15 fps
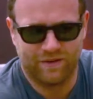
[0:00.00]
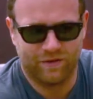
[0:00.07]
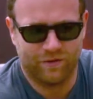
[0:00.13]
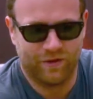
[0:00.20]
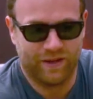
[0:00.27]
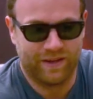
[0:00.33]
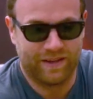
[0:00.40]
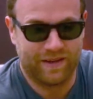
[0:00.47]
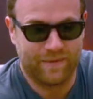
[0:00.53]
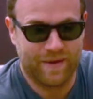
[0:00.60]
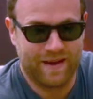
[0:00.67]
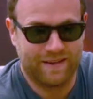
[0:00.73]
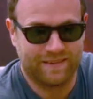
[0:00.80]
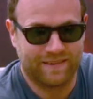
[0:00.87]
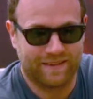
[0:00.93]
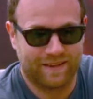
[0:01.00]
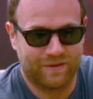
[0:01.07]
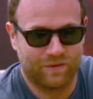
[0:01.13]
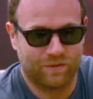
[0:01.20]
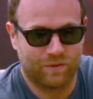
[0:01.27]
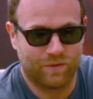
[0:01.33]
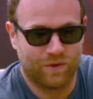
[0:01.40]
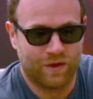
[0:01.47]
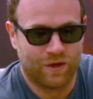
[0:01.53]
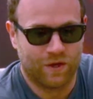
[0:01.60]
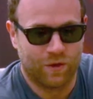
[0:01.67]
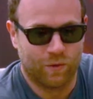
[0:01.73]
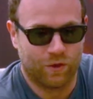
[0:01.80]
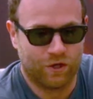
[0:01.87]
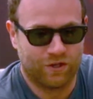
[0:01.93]
really amazing, and
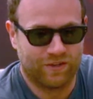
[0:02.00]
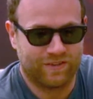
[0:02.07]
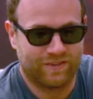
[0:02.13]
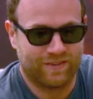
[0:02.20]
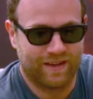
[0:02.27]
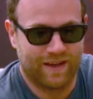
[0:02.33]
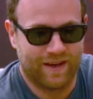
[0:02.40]
we were just